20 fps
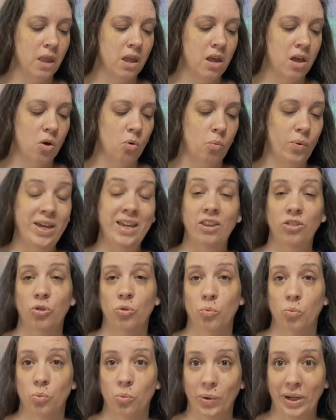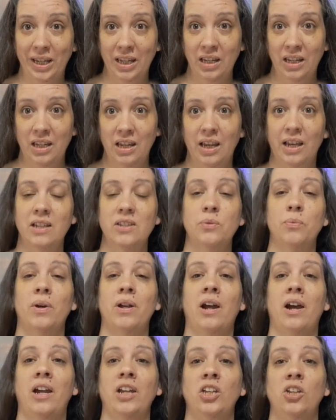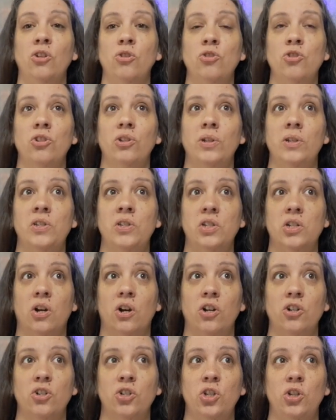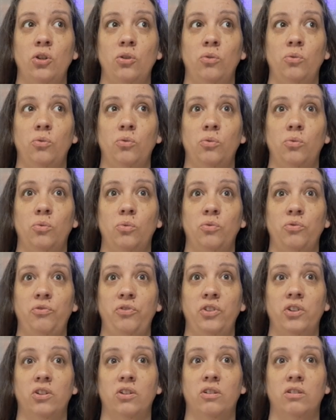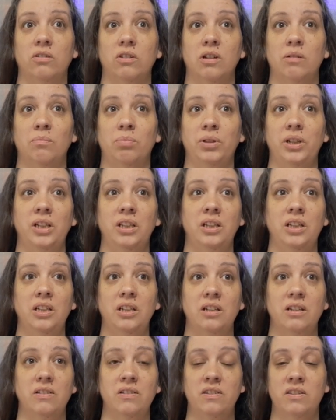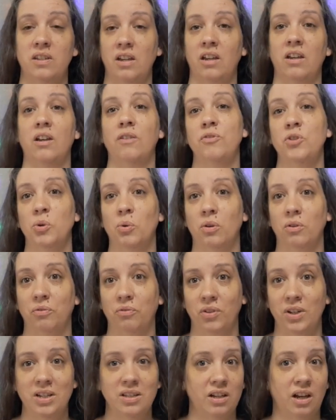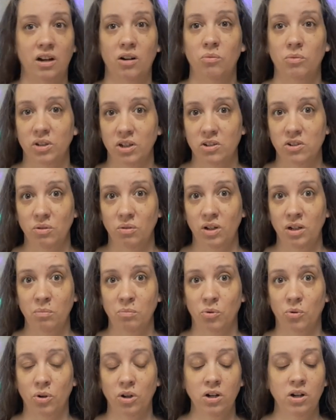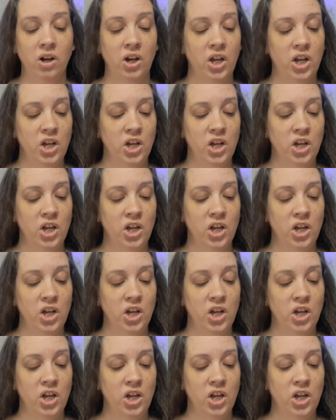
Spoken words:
Week 3 is when I usually start to feel completely sick of Tour de Fleece. I don't want to do anymore.